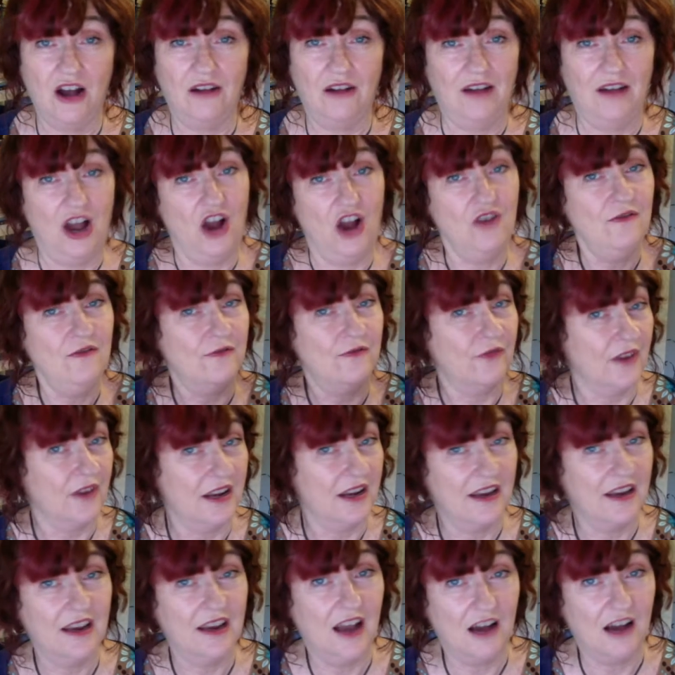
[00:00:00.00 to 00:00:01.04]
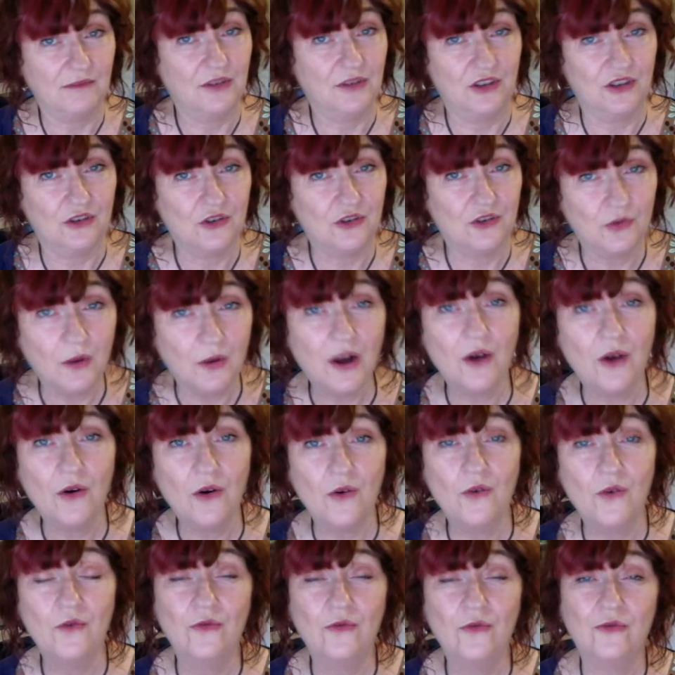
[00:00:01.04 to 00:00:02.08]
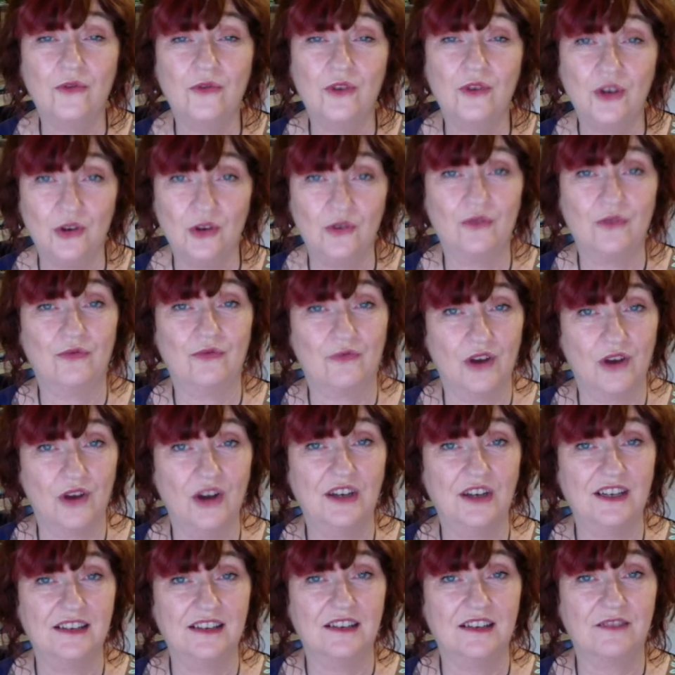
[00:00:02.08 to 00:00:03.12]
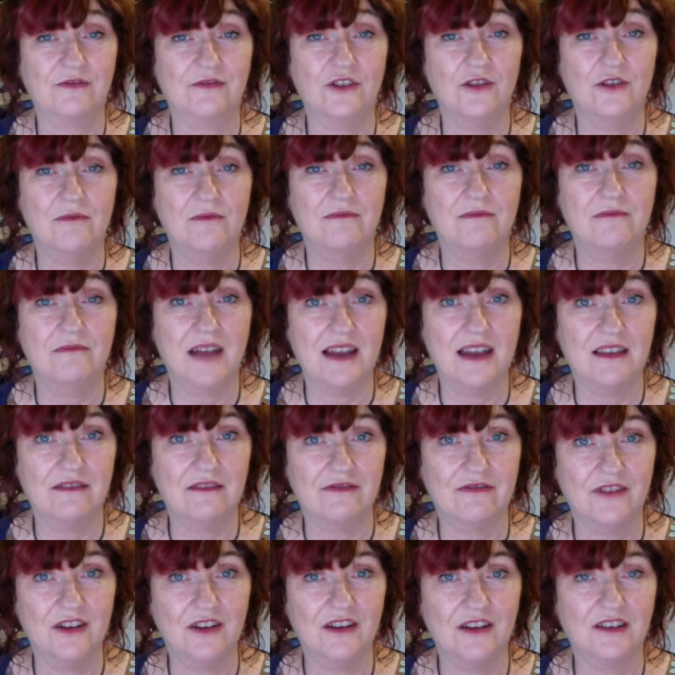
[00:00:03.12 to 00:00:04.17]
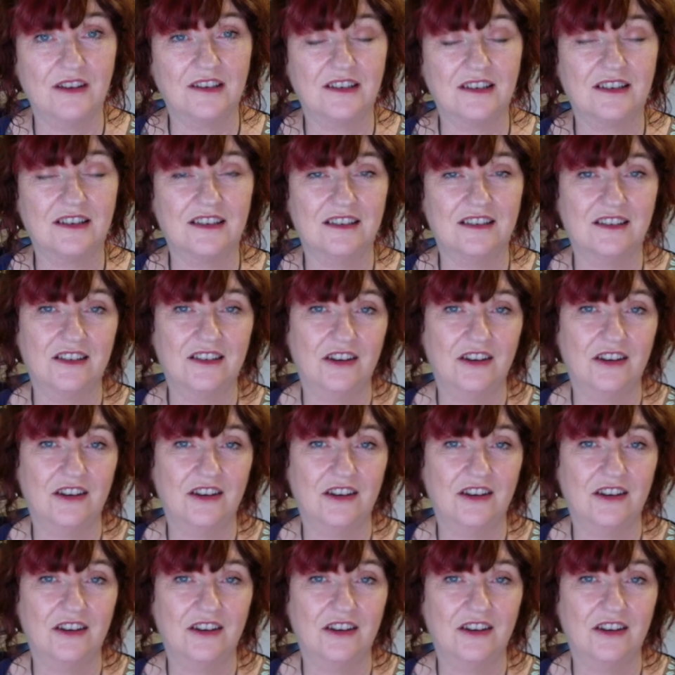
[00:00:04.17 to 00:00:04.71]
hopefully up to 12 youth writers from May the 1st.